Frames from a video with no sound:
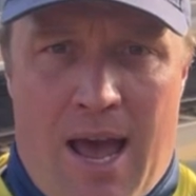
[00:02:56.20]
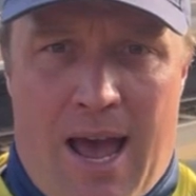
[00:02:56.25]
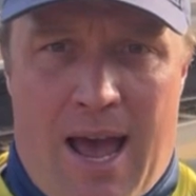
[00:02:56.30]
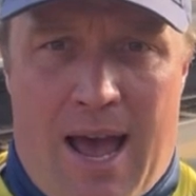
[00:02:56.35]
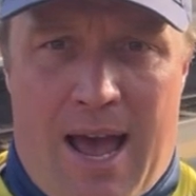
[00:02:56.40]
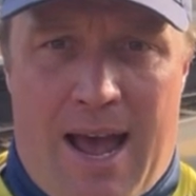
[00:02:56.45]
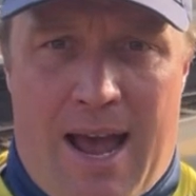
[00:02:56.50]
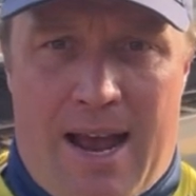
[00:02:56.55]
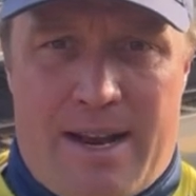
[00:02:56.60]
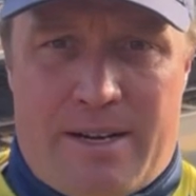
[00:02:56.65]

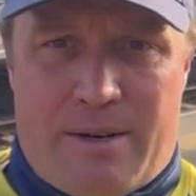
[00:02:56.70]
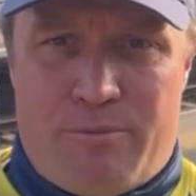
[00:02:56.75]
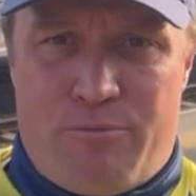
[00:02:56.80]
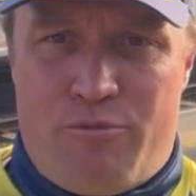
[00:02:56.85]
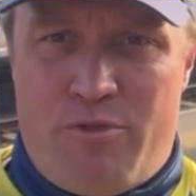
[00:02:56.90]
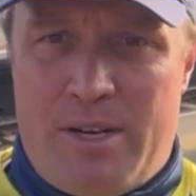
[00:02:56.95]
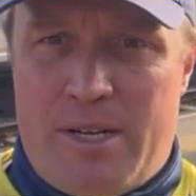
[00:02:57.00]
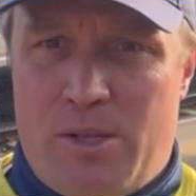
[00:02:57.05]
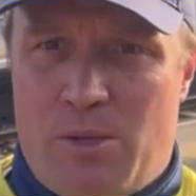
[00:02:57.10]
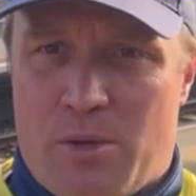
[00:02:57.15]
And I'm
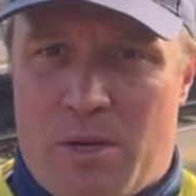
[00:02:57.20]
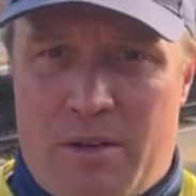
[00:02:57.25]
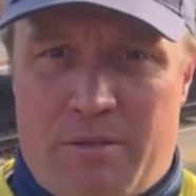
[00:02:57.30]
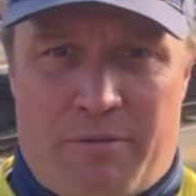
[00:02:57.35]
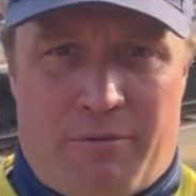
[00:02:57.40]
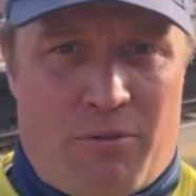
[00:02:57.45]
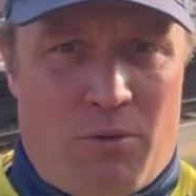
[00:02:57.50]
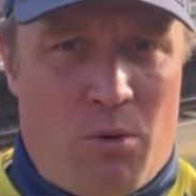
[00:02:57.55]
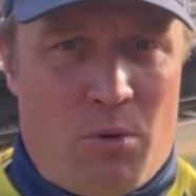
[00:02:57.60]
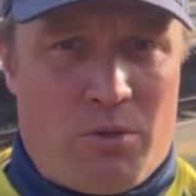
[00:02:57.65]
really looking
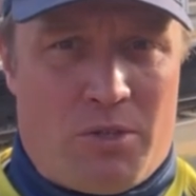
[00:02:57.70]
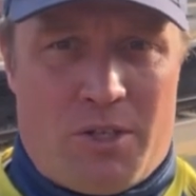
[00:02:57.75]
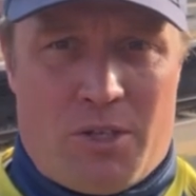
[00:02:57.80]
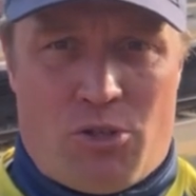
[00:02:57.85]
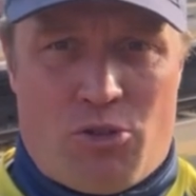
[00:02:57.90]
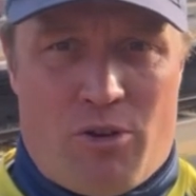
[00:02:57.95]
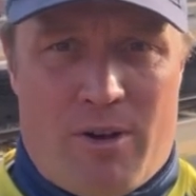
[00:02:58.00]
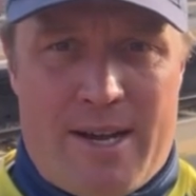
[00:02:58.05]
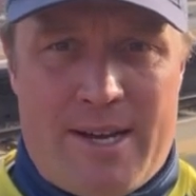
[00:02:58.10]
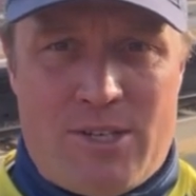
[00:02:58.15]
forward to the
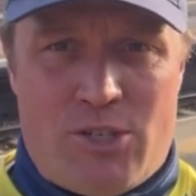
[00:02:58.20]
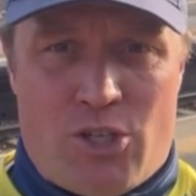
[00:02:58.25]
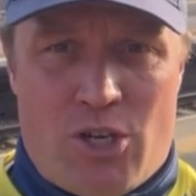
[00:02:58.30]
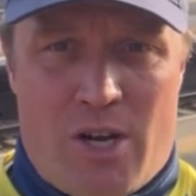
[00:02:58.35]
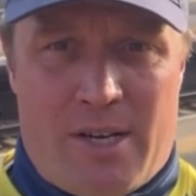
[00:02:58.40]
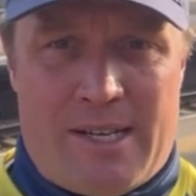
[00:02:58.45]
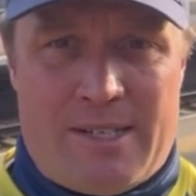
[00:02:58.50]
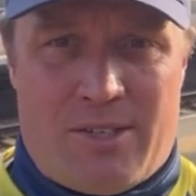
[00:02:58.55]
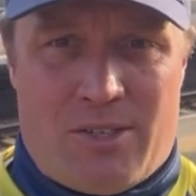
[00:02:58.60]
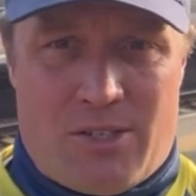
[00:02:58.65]
train
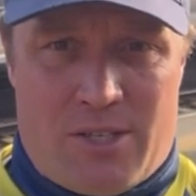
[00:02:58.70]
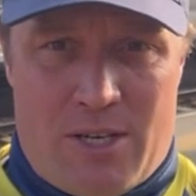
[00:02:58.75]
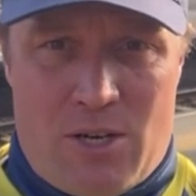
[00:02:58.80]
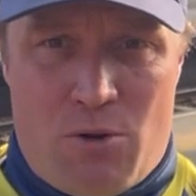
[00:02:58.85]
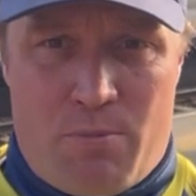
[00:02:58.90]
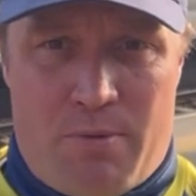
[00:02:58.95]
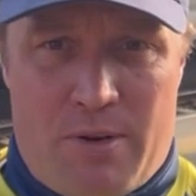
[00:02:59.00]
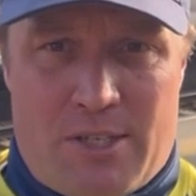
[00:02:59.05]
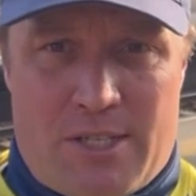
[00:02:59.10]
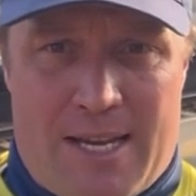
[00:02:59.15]
journey to
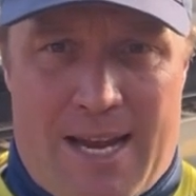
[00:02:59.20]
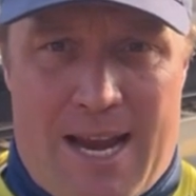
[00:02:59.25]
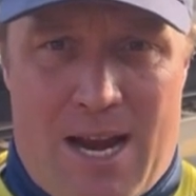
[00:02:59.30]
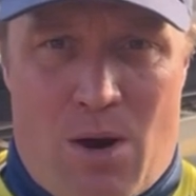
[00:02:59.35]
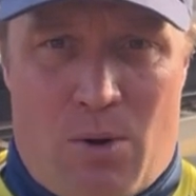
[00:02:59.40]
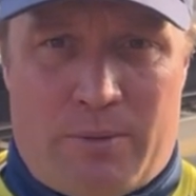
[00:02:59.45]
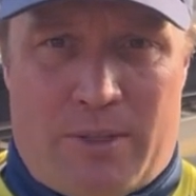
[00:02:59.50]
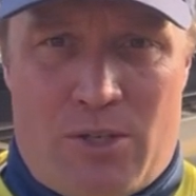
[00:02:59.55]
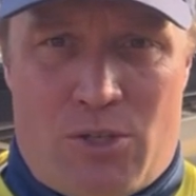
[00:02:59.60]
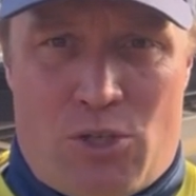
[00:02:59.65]
Tilbury
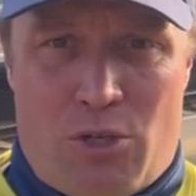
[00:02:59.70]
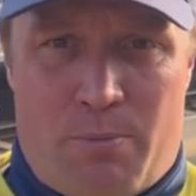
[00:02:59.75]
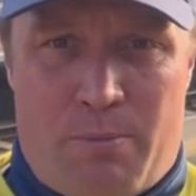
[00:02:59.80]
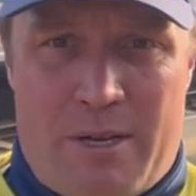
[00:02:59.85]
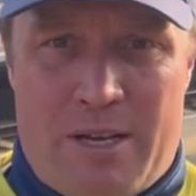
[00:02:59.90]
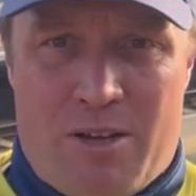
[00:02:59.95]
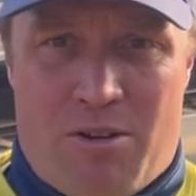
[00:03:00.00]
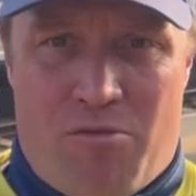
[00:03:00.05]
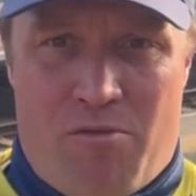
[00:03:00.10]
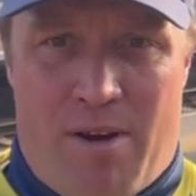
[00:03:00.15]
Town. It should be
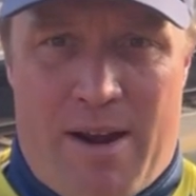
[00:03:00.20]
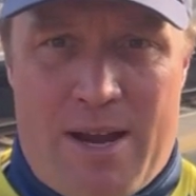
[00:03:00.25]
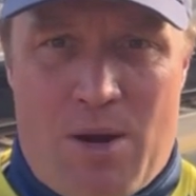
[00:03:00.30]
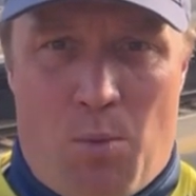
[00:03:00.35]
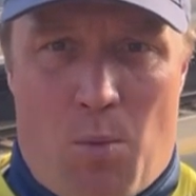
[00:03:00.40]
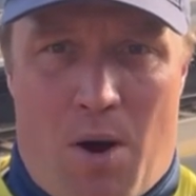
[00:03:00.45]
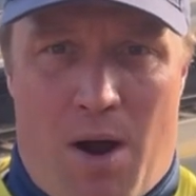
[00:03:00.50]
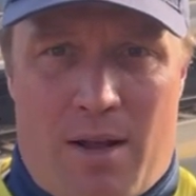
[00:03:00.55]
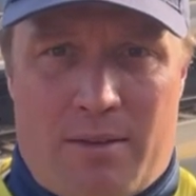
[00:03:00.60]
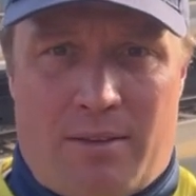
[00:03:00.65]
a great
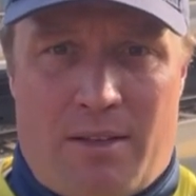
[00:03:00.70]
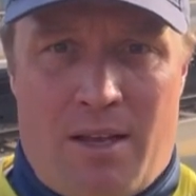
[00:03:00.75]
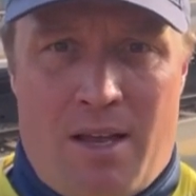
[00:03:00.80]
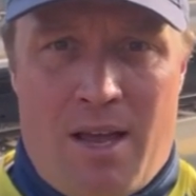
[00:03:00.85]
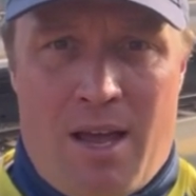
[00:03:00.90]
one.